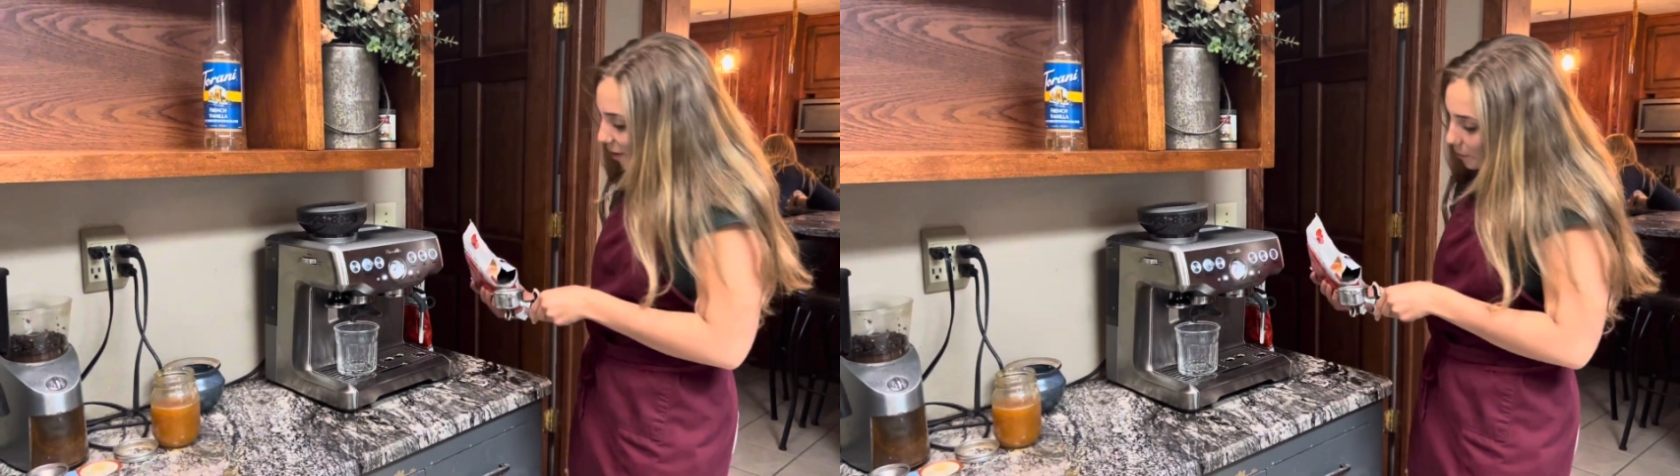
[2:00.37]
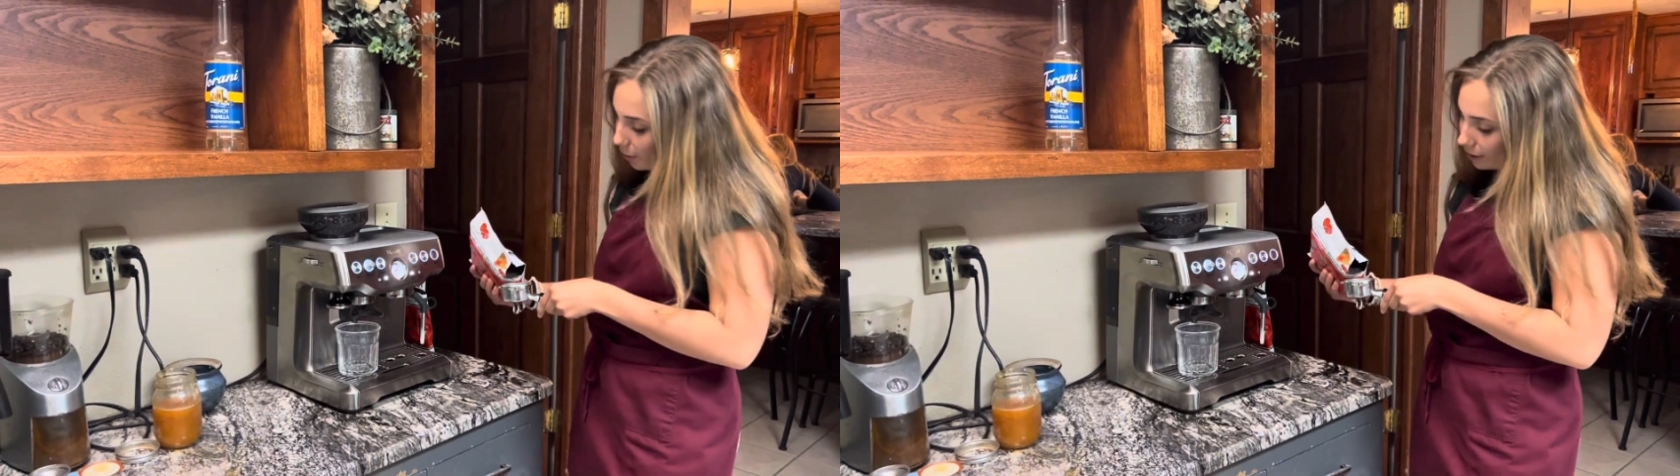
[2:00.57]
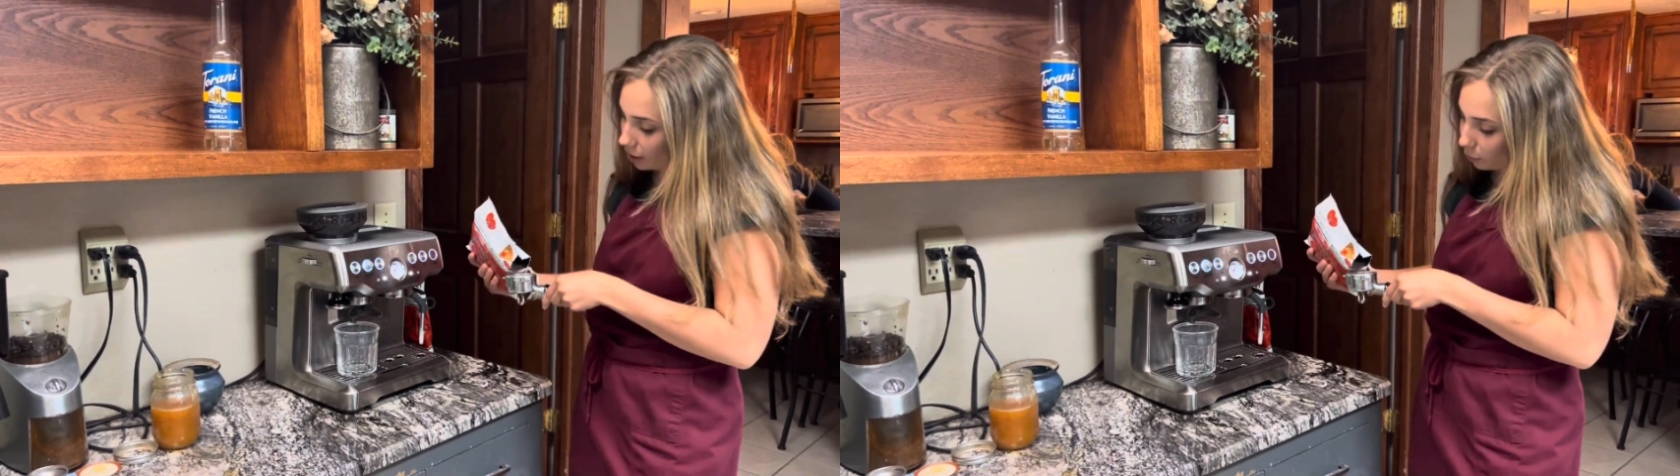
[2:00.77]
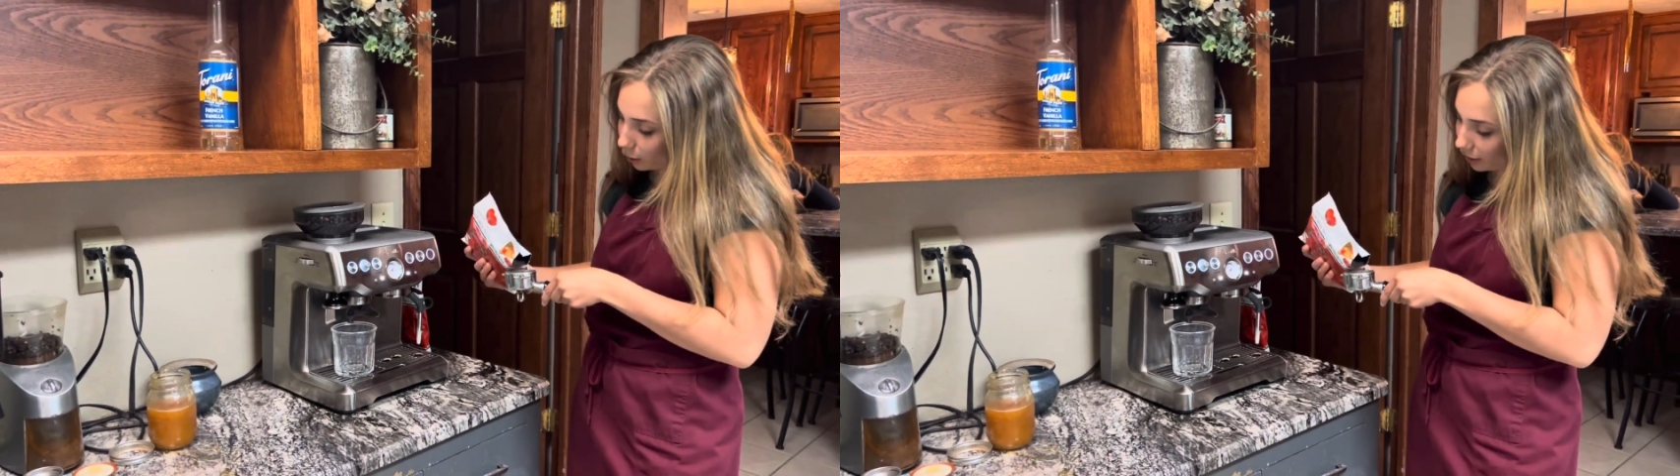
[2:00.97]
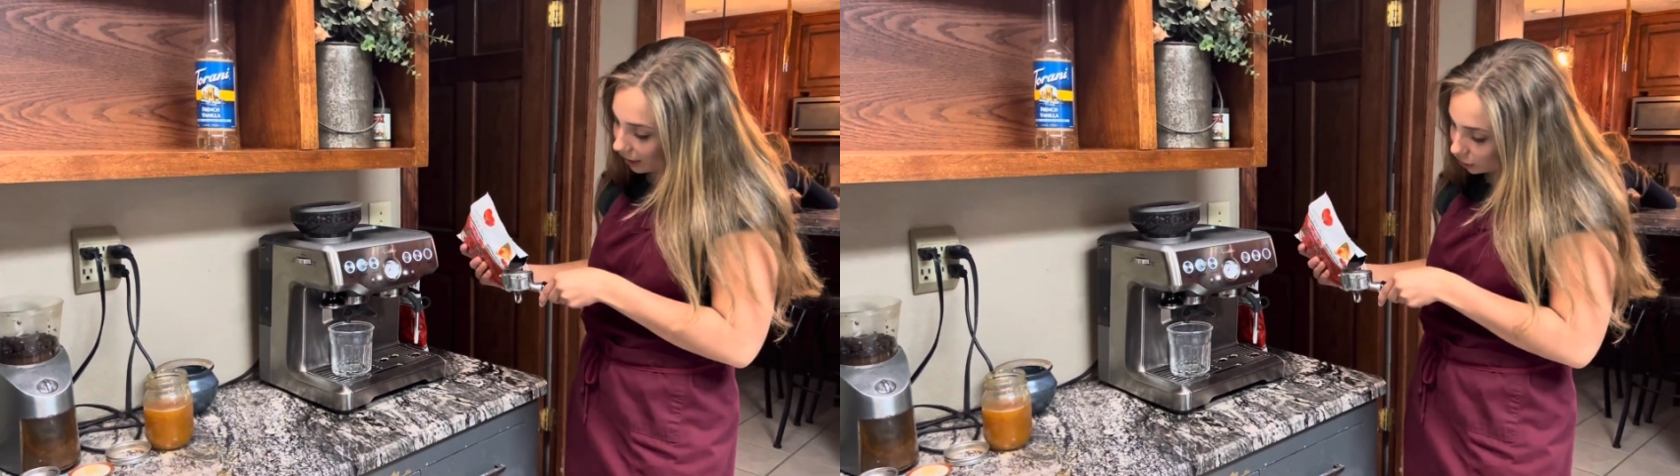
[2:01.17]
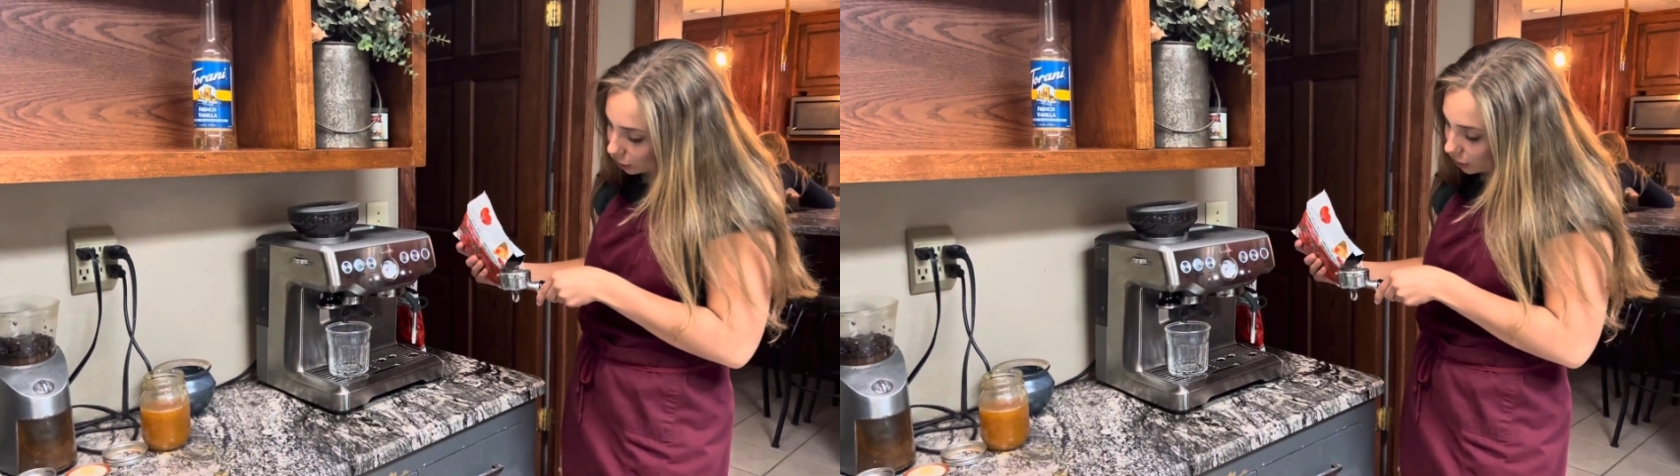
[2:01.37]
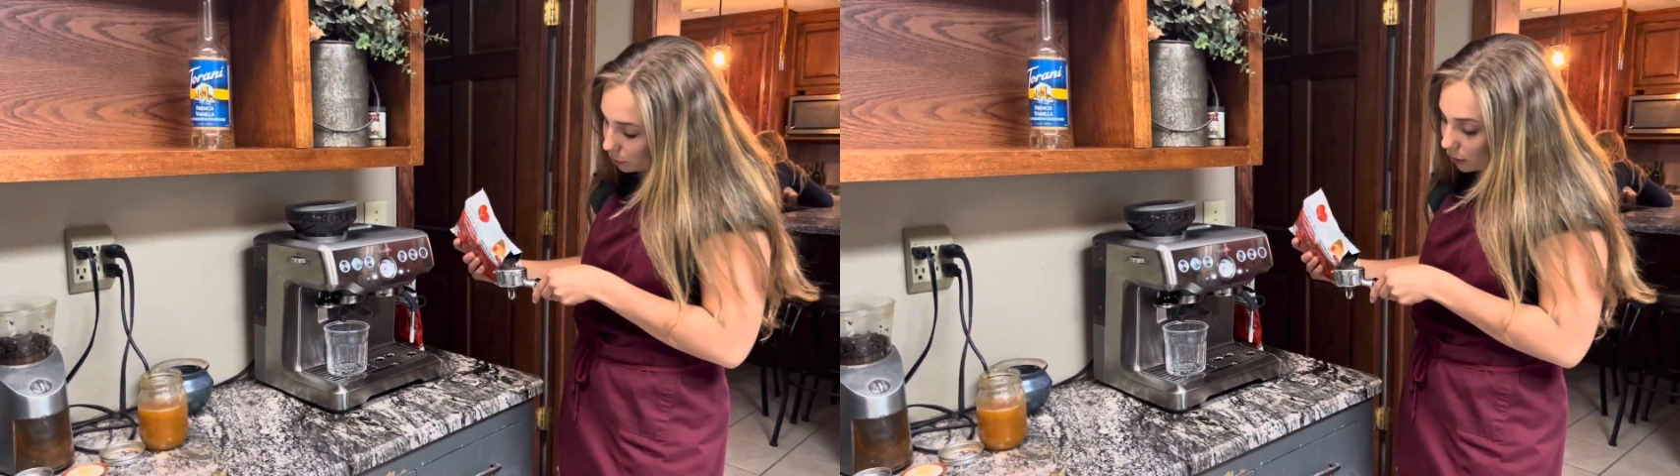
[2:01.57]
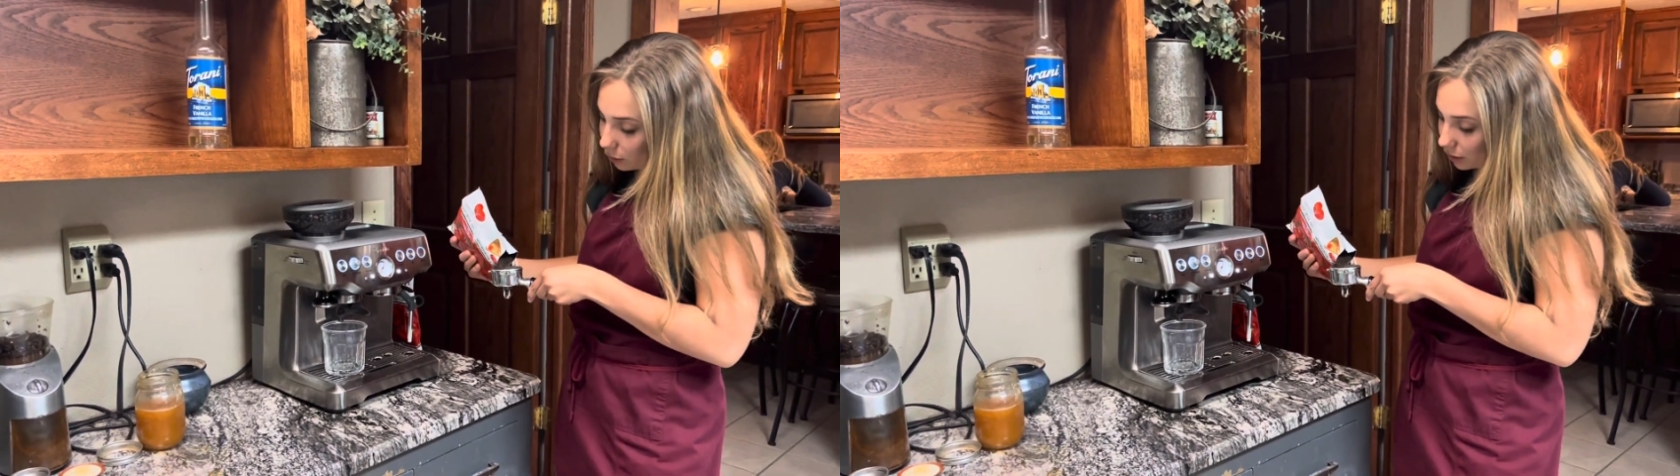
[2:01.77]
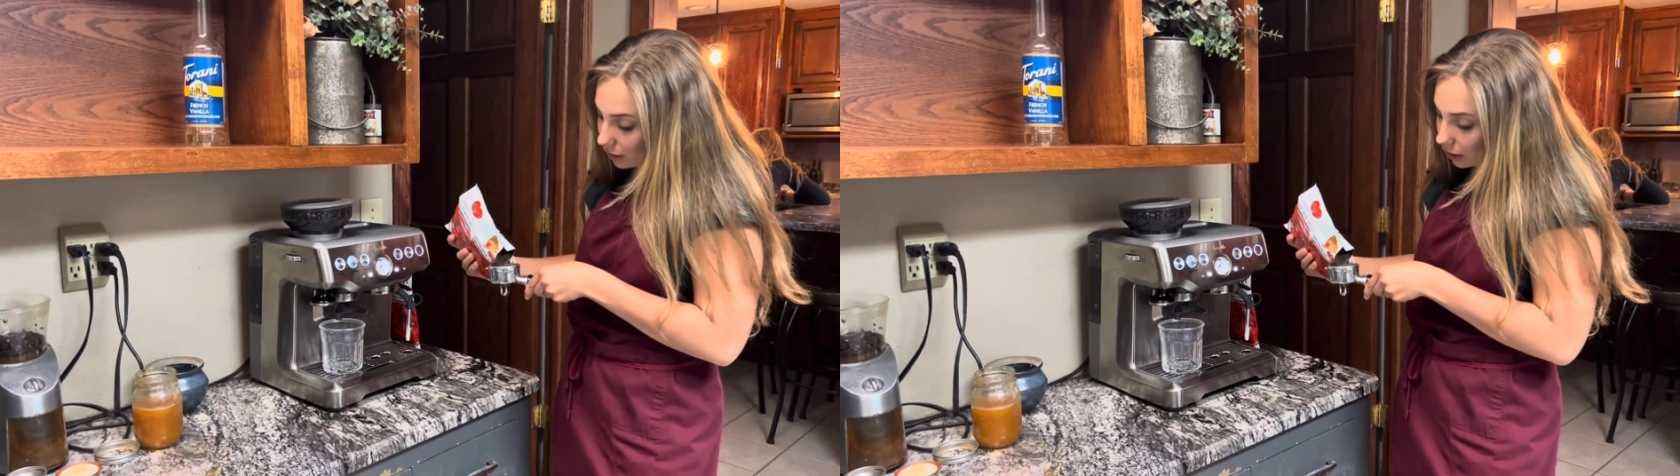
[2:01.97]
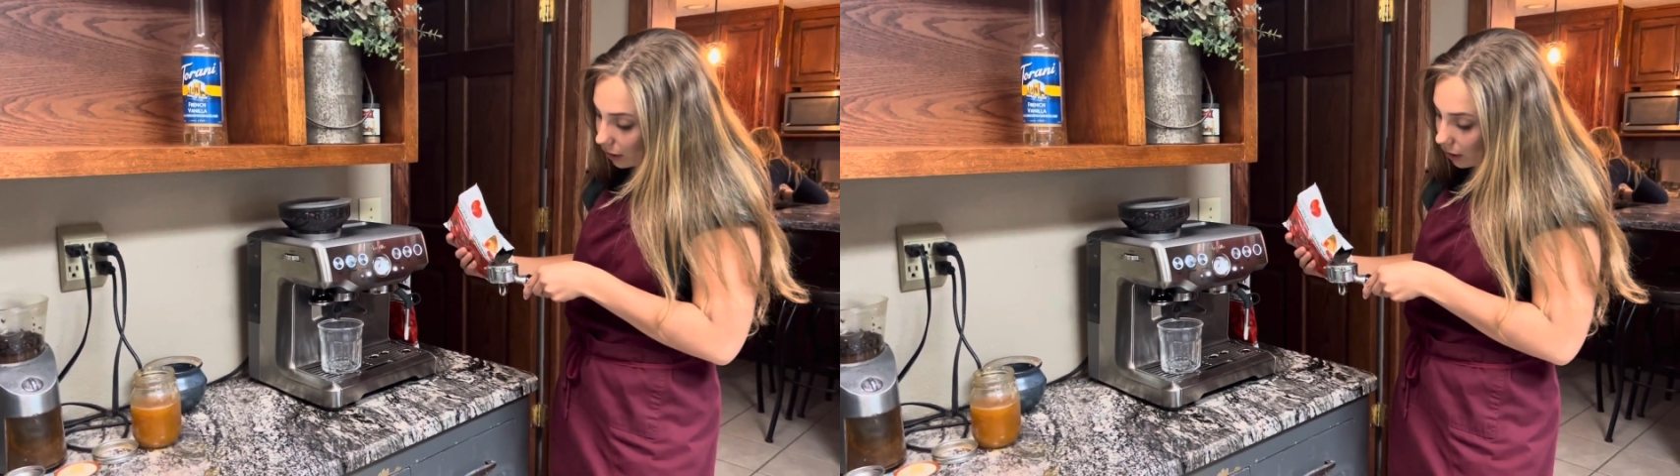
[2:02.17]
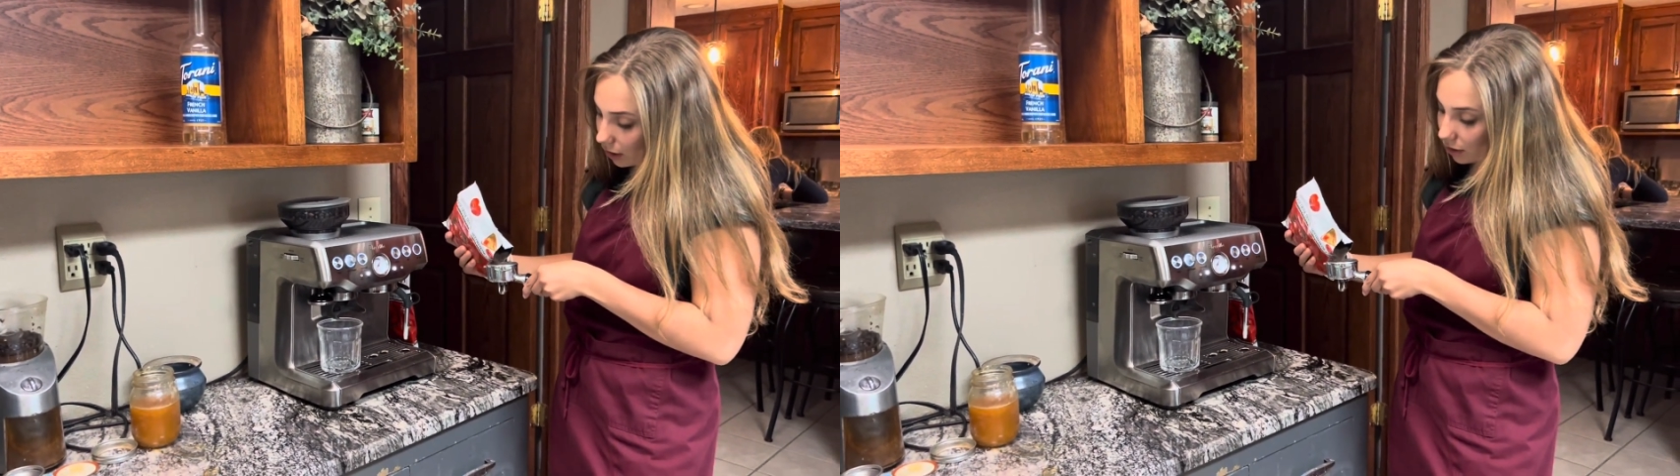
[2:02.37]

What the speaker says: But yeah, we're gonna actually just be using an